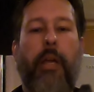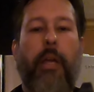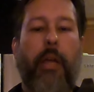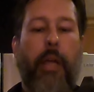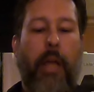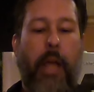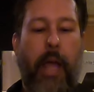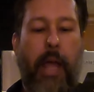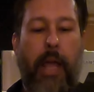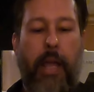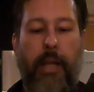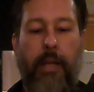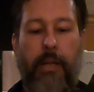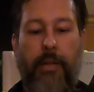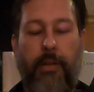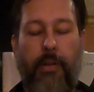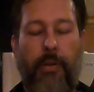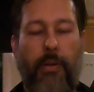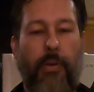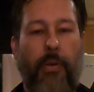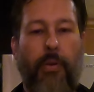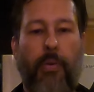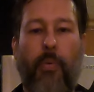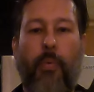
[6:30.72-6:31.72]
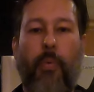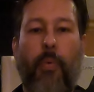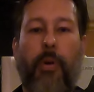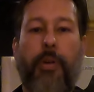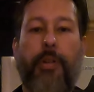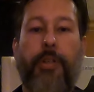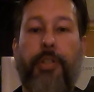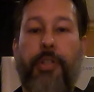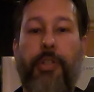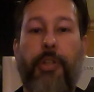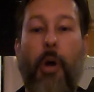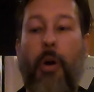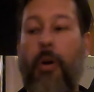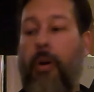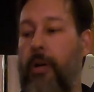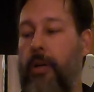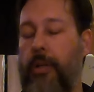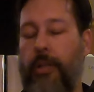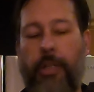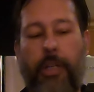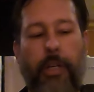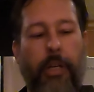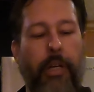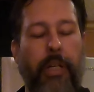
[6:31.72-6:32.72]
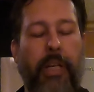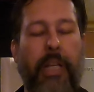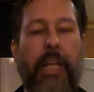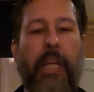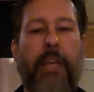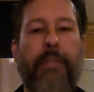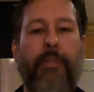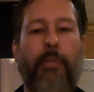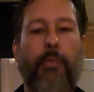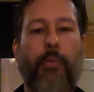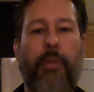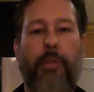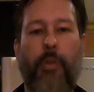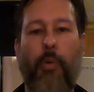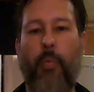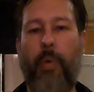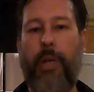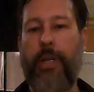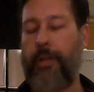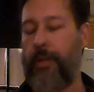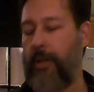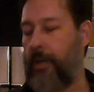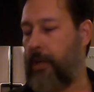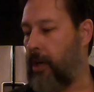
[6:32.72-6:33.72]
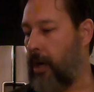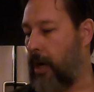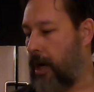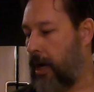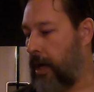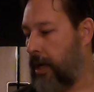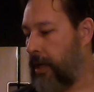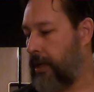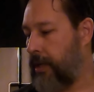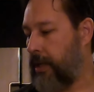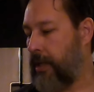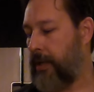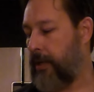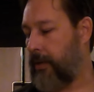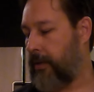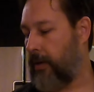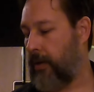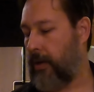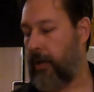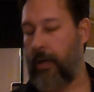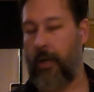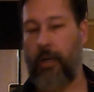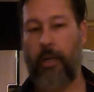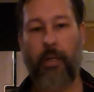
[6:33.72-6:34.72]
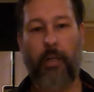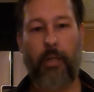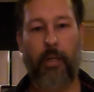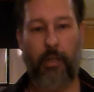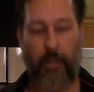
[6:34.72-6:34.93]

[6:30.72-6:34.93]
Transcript: Hey, we're darn good even with a wiener caught in our